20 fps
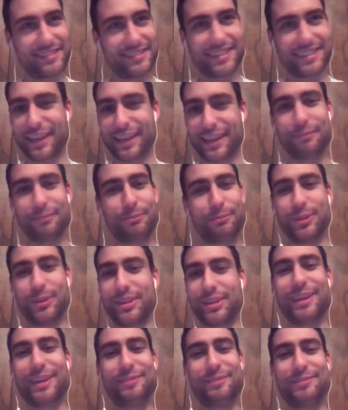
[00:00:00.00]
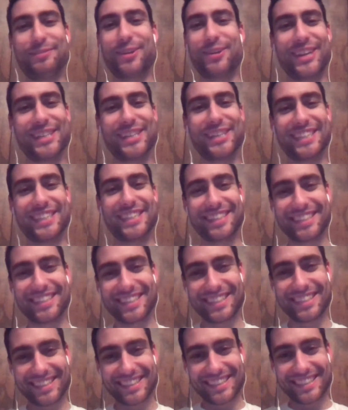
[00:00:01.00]
I really have no idea.
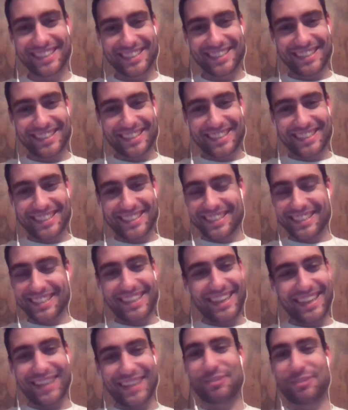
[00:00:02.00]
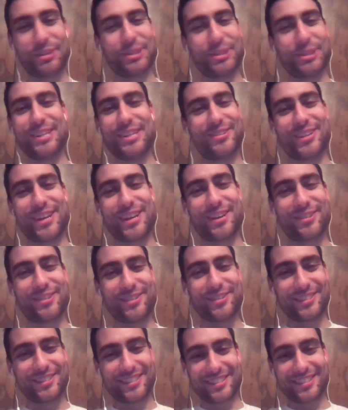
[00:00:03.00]
I really don't know.
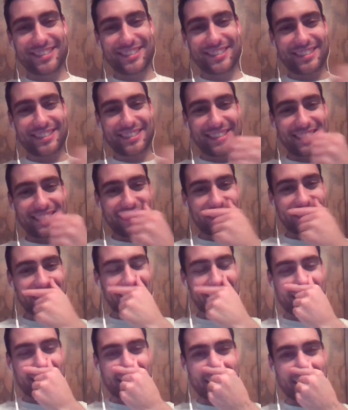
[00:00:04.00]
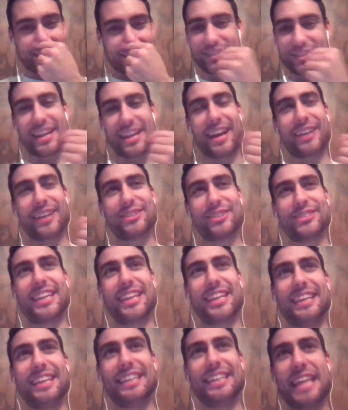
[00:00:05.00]
I'll
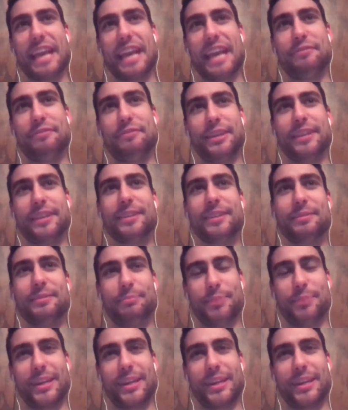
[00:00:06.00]
say Navy, but